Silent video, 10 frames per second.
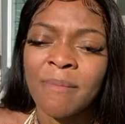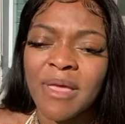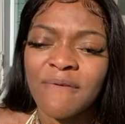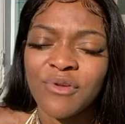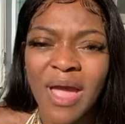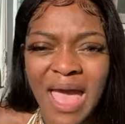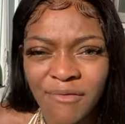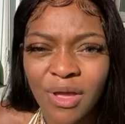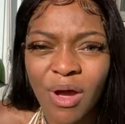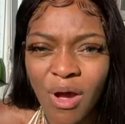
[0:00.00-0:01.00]
If you're
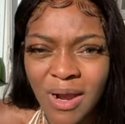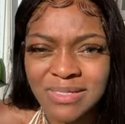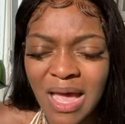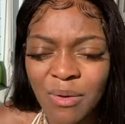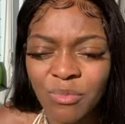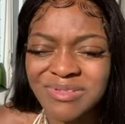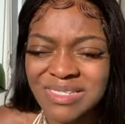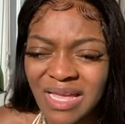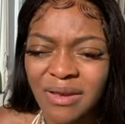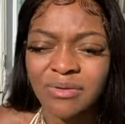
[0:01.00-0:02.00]
having a hard time with
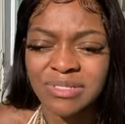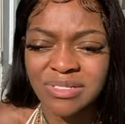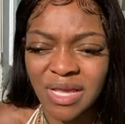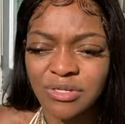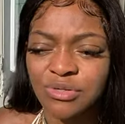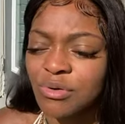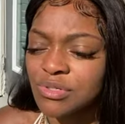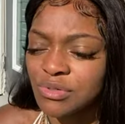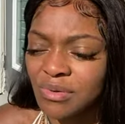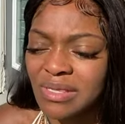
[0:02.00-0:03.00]
staying on schedule or
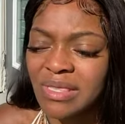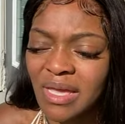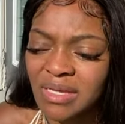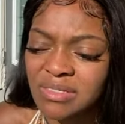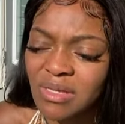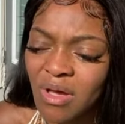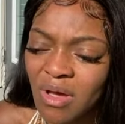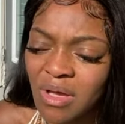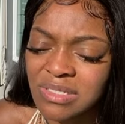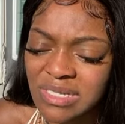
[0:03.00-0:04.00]
doing things
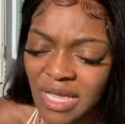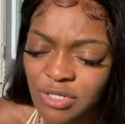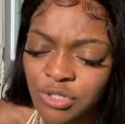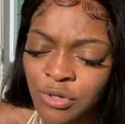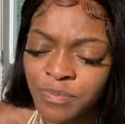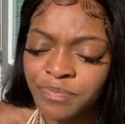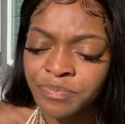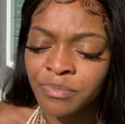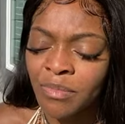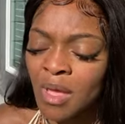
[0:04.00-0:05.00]
on schedule,
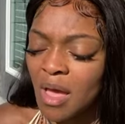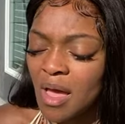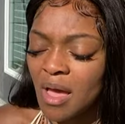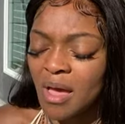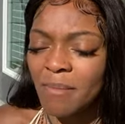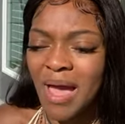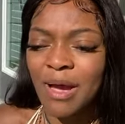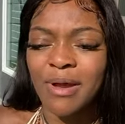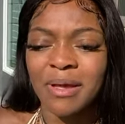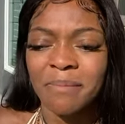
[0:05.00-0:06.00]

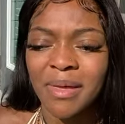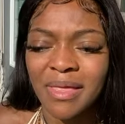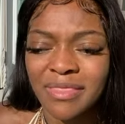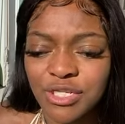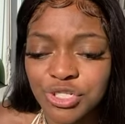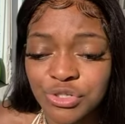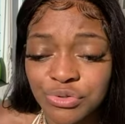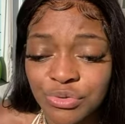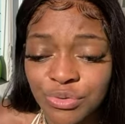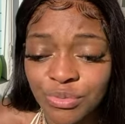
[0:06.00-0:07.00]
I recommend that
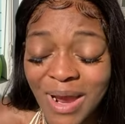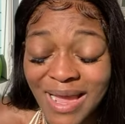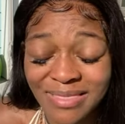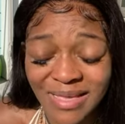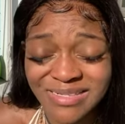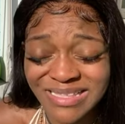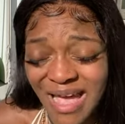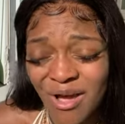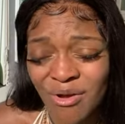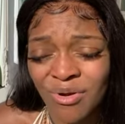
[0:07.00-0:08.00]
you write things
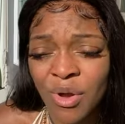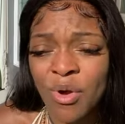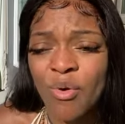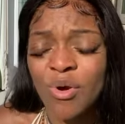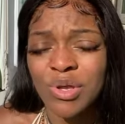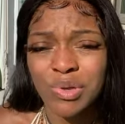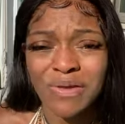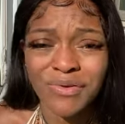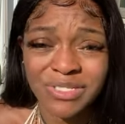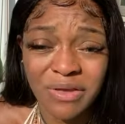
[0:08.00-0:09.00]
down, or you
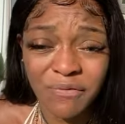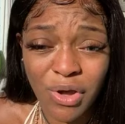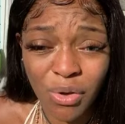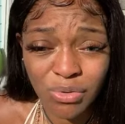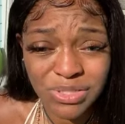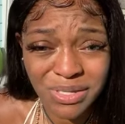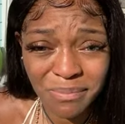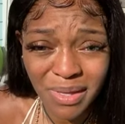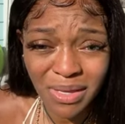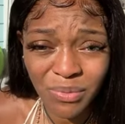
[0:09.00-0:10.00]
give yourself goals to
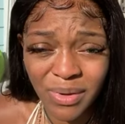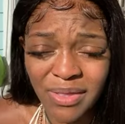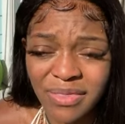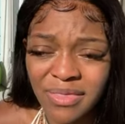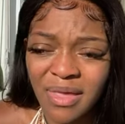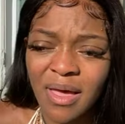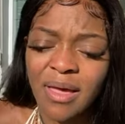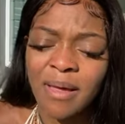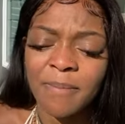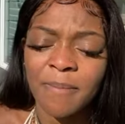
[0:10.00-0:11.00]
meet with.
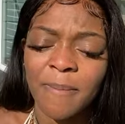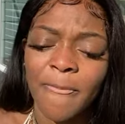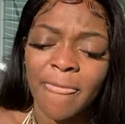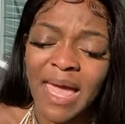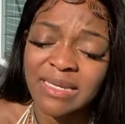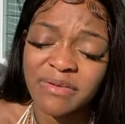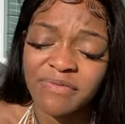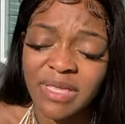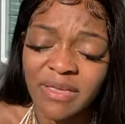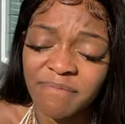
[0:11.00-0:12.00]
I
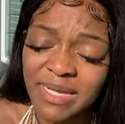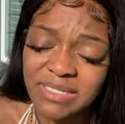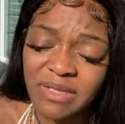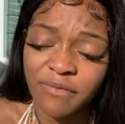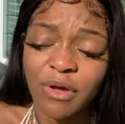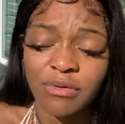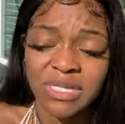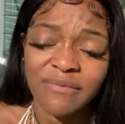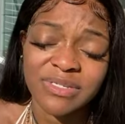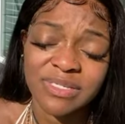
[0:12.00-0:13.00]
definitely give myself
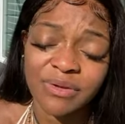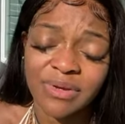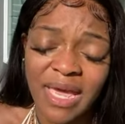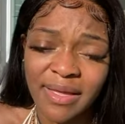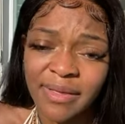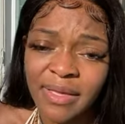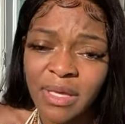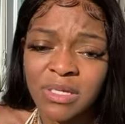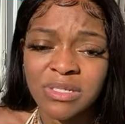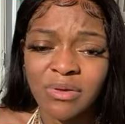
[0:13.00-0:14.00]
goals every single day.
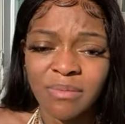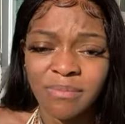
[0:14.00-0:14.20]
So